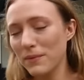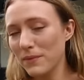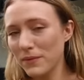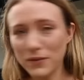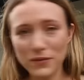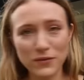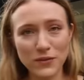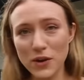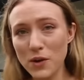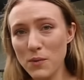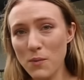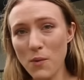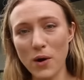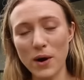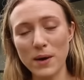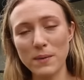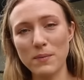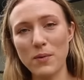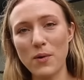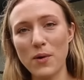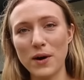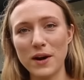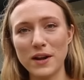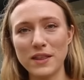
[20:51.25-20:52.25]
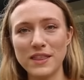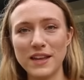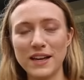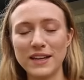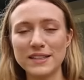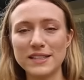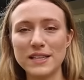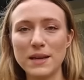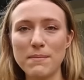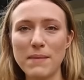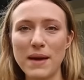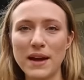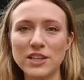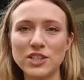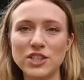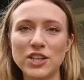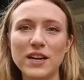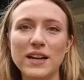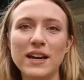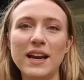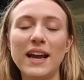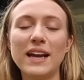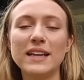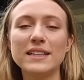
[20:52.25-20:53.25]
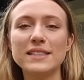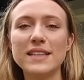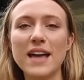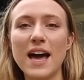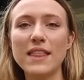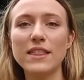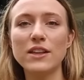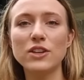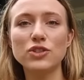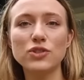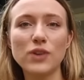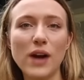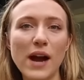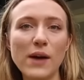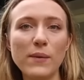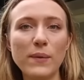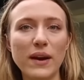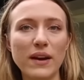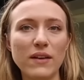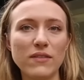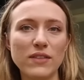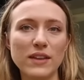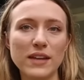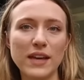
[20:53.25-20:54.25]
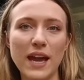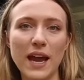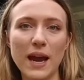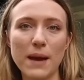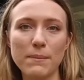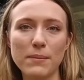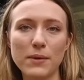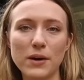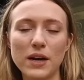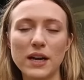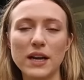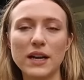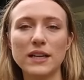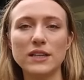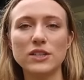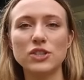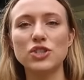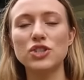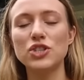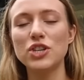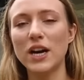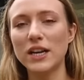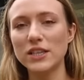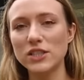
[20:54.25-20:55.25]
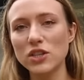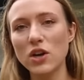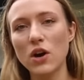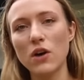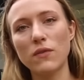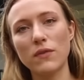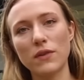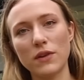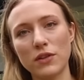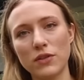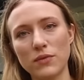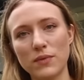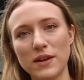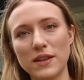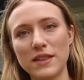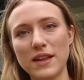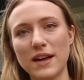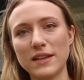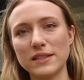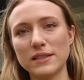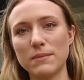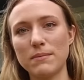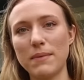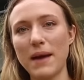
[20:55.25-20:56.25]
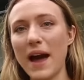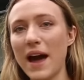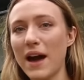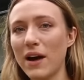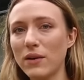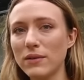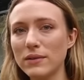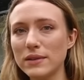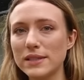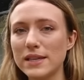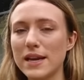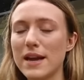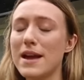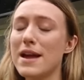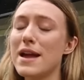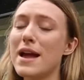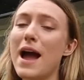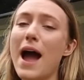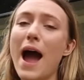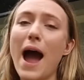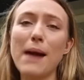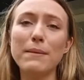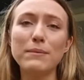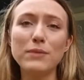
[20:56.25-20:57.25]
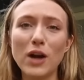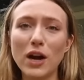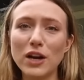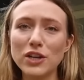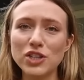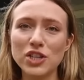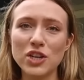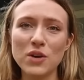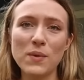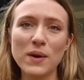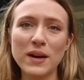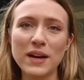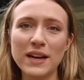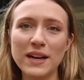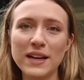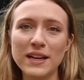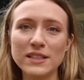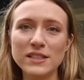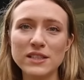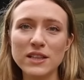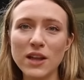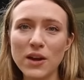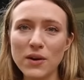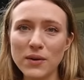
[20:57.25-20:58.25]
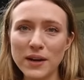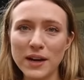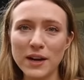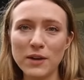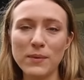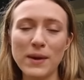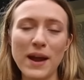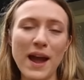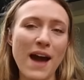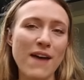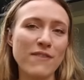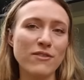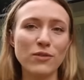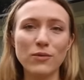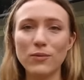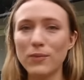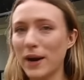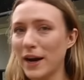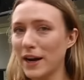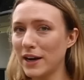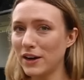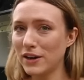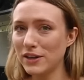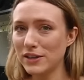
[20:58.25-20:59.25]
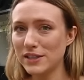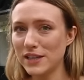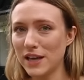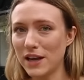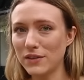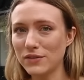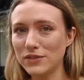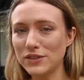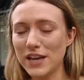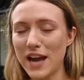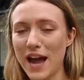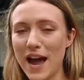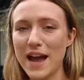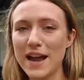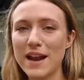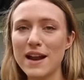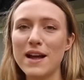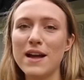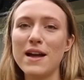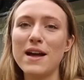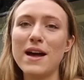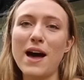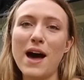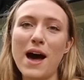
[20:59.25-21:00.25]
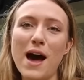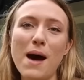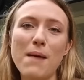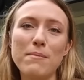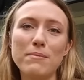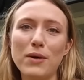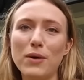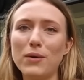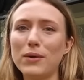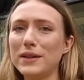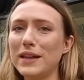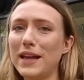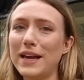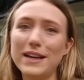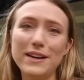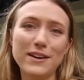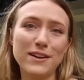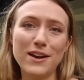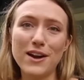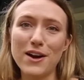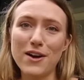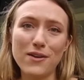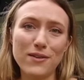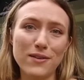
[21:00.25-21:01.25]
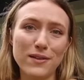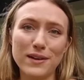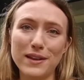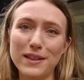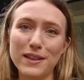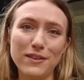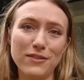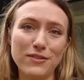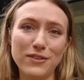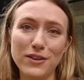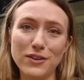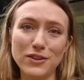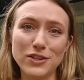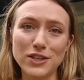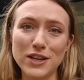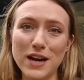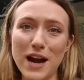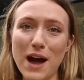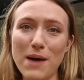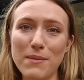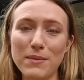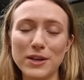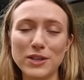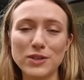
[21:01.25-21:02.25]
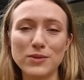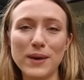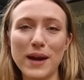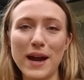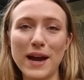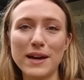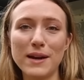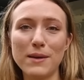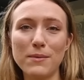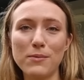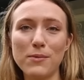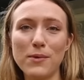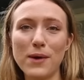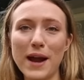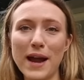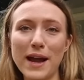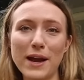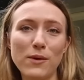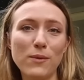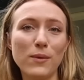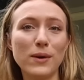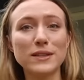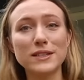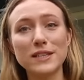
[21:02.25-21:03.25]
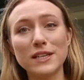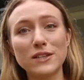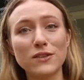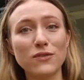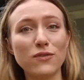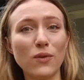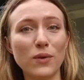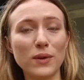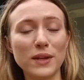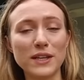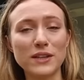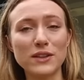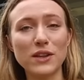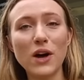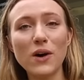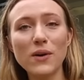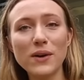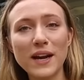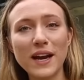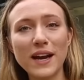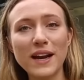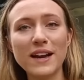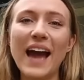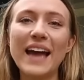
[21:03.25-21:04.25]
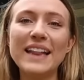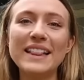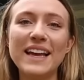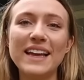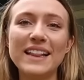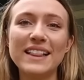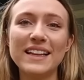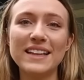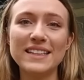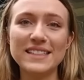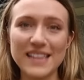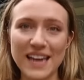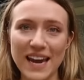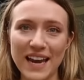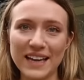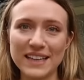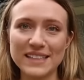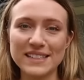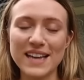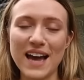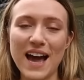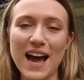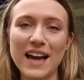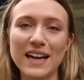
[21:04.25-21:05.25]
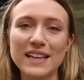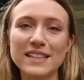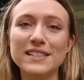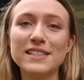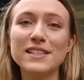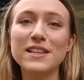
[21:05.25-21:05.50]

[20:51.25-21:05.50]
few more important things to mention is that the dry weight of the camper is just over 3,000 pounds. I'm not sure what it is loaded. We haven't weighed ourselves yet, but we'll let you know in the future how much we end up weighing once it's fully loaded. And then the tank size.